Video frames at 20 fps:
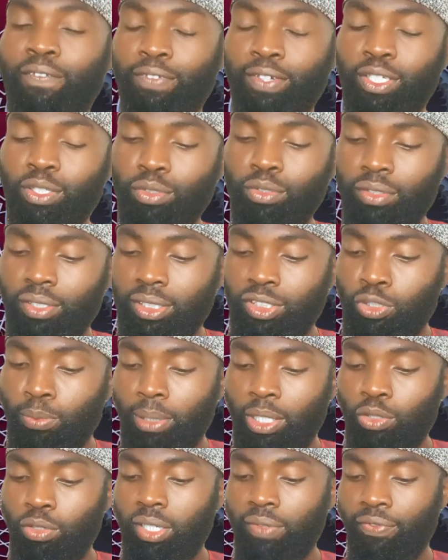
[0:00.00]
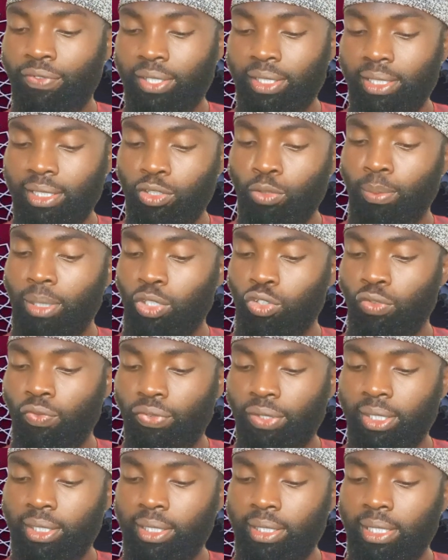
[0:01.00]
Jumlatun
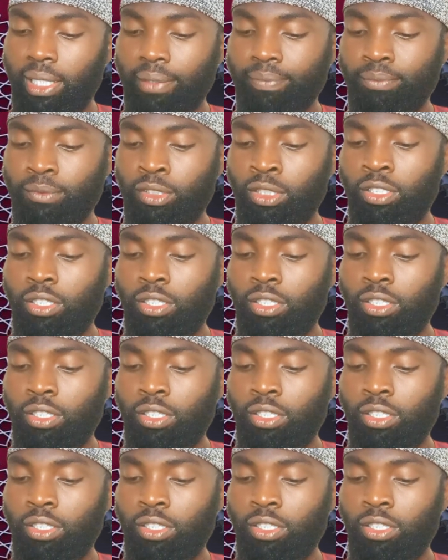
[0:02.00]
fa'iliyya.